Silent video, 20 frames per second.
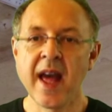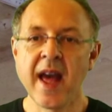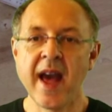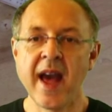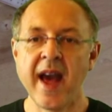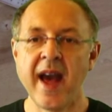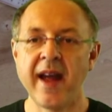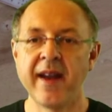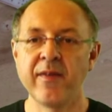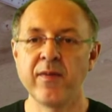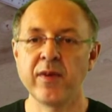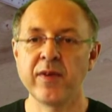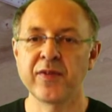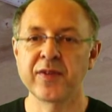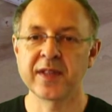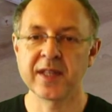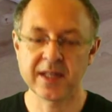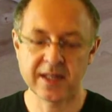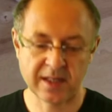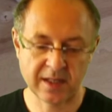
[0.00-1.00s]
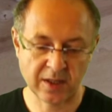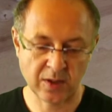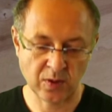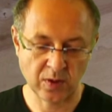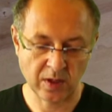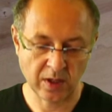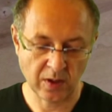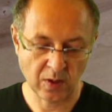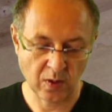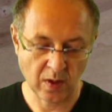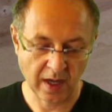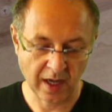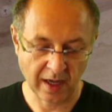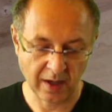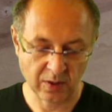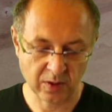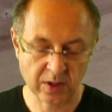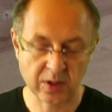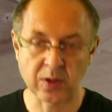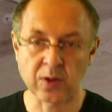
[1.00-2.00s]
And with this, you know how
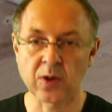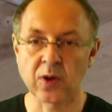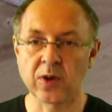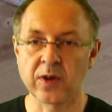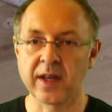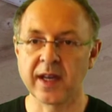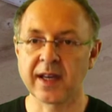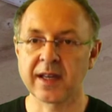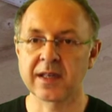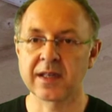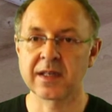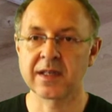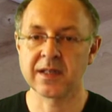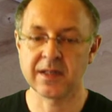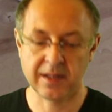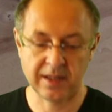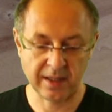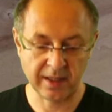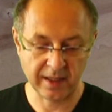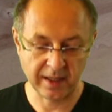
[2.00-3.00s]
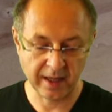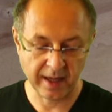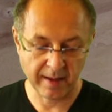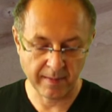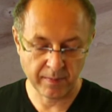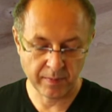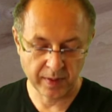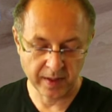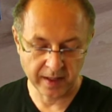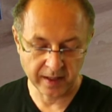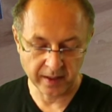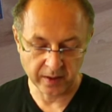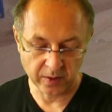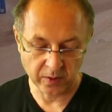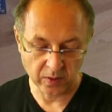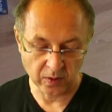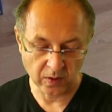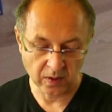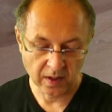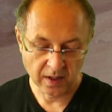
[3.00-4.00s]
to connect the
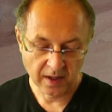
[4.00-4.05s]
MPU